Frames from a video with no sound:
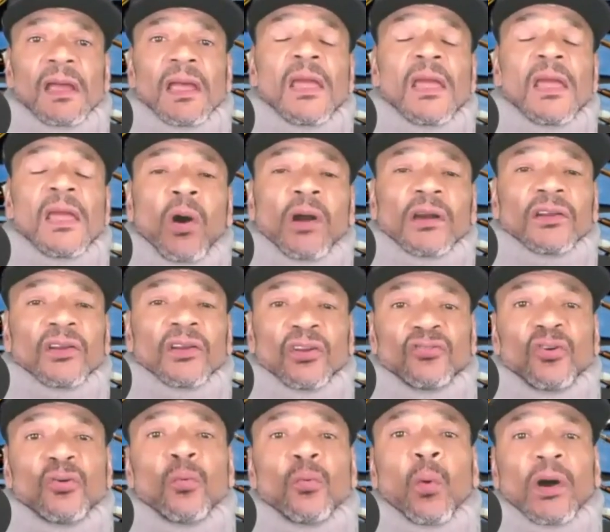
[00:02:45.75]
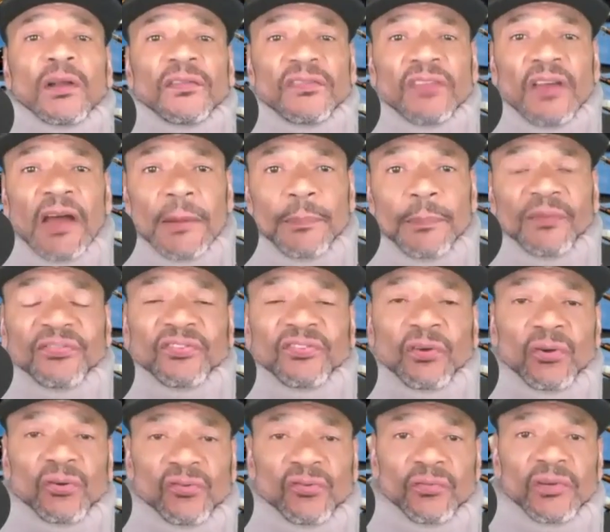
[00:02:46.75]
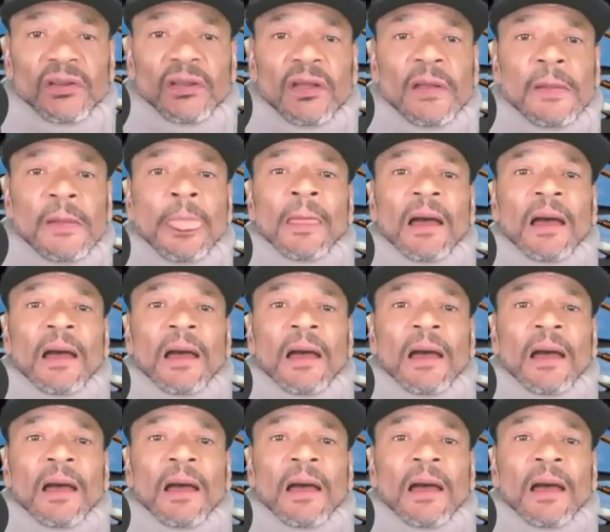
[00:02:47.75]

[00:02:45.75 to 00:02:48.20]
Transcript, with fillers: he wanted to do one type of surgery.